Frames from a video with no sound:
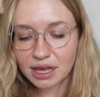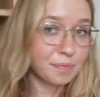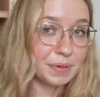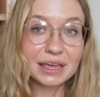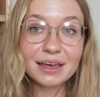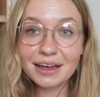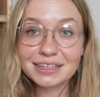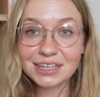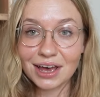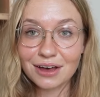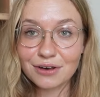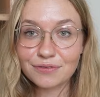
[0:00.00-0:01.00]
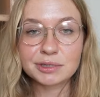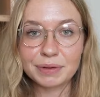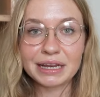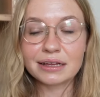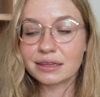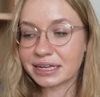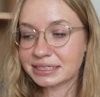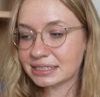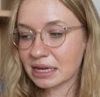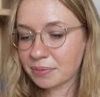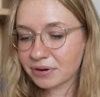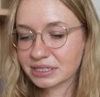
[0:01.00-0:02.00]
because of spinning
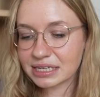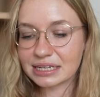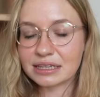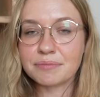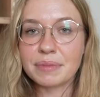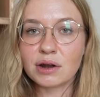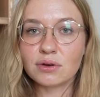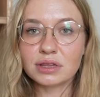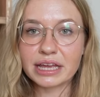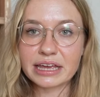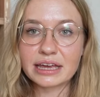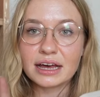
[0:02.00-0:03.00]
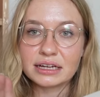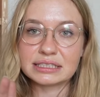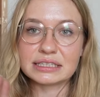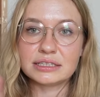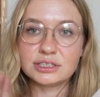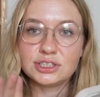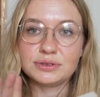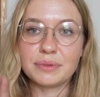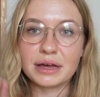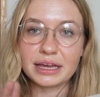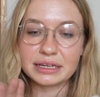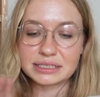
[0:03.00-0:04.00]
lightsabers and the metal like cuts into
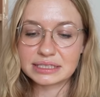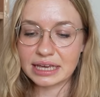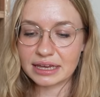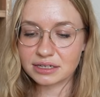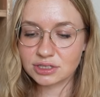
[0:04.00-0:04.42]
my skin,